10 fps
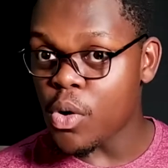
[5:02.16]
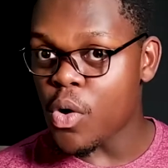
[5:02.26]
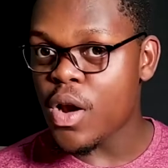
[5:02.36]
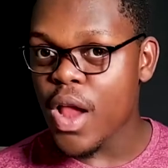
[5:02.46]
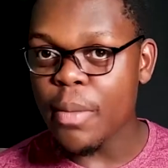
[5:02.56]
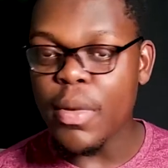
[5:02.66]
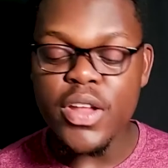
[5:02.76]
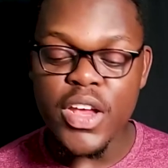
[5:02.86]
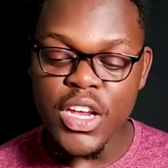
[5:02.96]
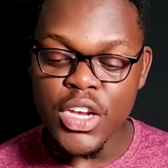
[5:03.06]
more
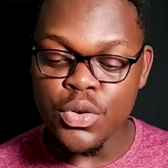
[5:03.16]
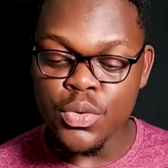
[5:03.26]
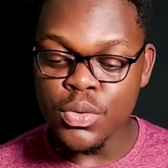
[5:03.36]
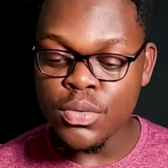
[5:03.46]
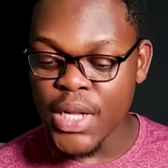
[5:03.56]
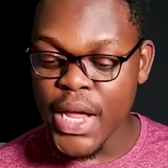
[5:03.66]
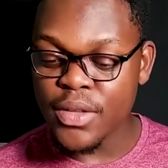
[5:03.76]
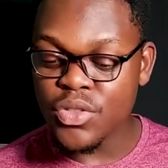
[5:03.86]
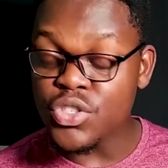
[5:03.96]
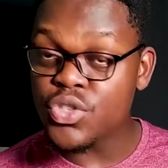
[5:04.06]
about the Hindu,
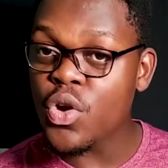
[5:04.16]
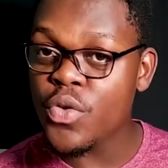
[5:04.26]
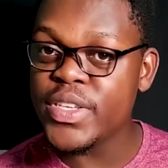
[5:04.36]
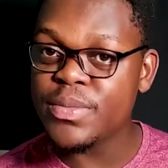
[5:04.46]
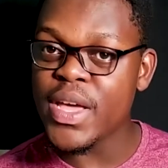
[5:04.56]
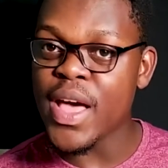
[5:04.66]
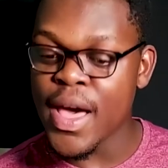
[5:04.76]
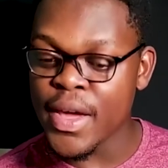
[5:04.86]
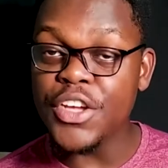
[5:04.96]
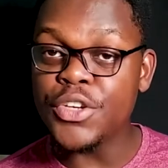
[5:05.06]
like the stories
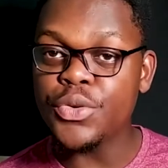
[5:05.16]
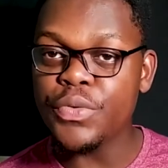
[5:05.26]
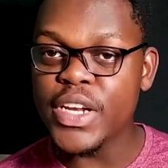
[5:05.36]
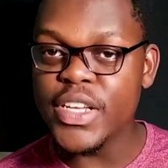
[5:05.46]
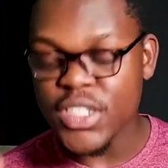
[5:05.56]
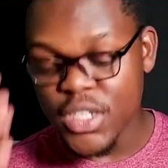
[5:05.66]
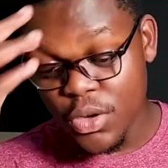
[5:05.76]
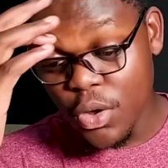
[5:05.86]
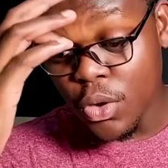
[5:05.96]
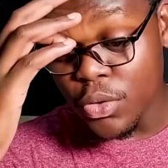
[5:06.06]
behind Hindu religion
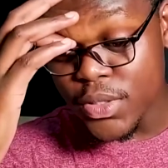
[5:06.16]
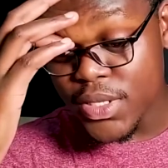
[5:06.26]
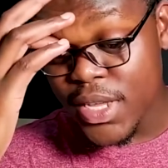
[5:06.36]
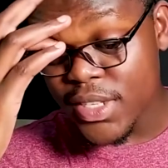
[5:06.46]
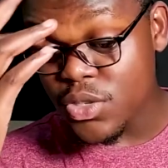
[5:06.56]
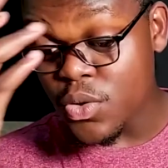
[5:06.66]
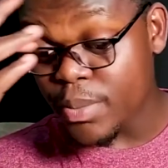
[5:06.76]
and all those things. So